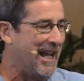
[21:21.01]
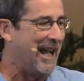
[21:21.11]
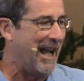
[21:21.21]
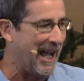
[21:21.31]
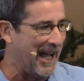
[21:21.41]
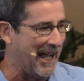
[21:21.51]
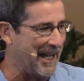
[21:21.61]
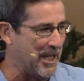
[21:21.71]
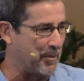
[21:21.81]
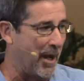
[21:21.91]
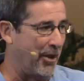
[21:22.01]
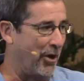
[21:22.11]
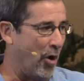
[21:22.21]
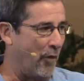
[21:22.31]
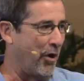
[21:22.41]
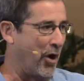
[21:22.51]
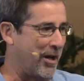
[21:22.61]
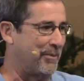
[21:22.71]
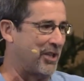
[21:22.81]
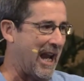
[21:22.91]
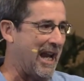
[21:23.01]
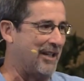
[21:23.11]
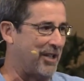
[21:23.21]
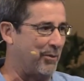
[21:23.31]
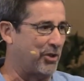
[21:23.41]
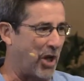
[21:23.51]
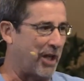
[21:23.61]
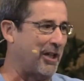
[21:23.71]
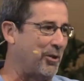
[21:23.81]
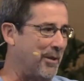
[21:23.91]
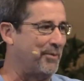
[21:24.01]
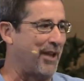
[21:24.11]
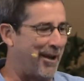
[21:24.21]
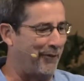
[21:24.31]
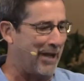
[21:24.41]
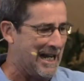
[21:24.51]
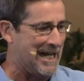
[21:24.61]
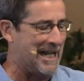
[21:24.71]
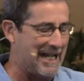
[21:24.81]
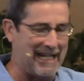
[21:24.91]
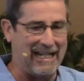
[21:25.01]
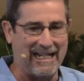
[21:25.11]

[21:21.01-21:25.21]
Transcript: uh, his mother overheard him say, as he was talking to himself, I